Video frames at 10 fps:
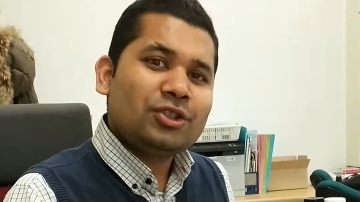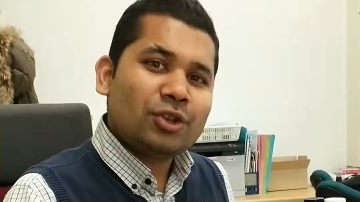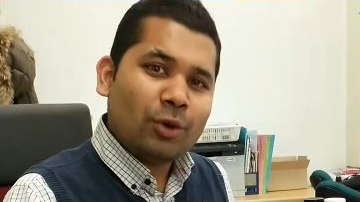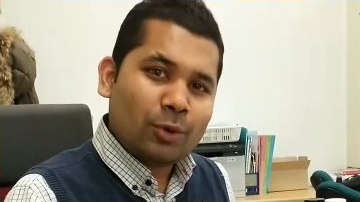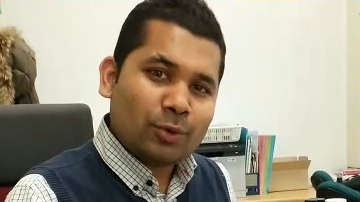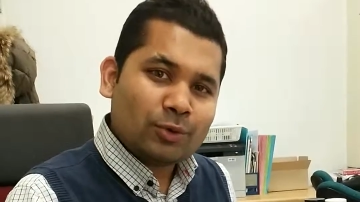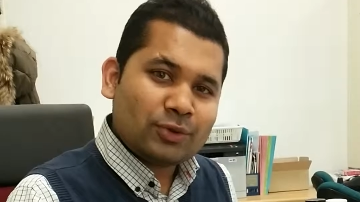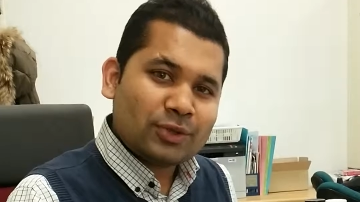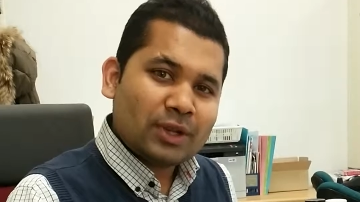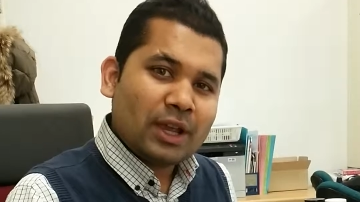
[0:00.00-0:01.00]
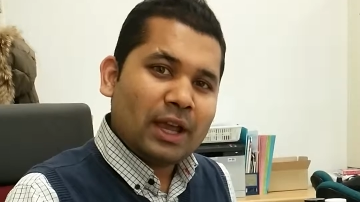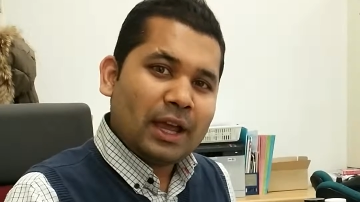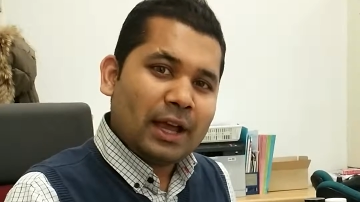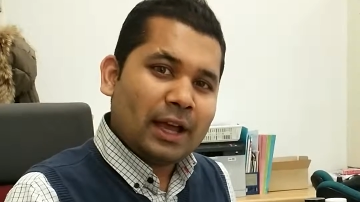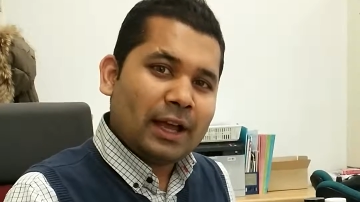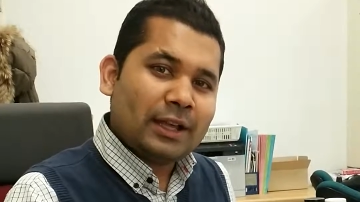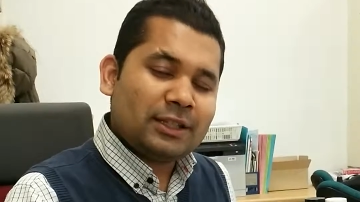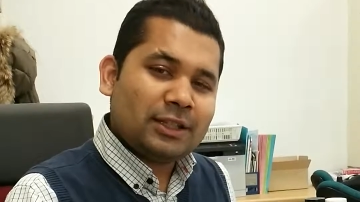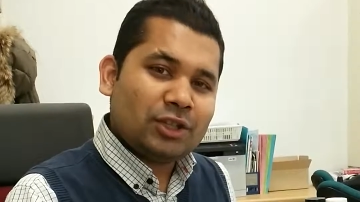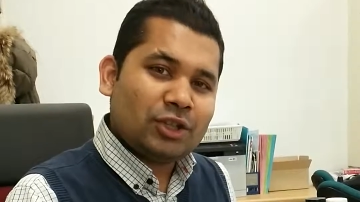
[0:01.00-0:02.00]
chose
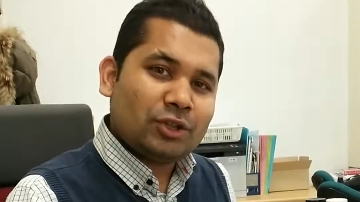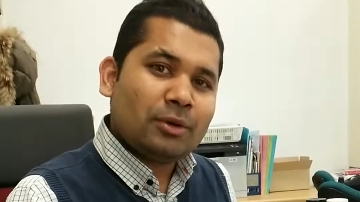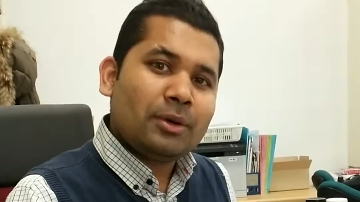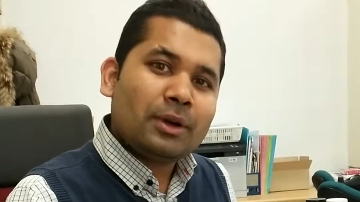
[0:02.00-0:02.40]
to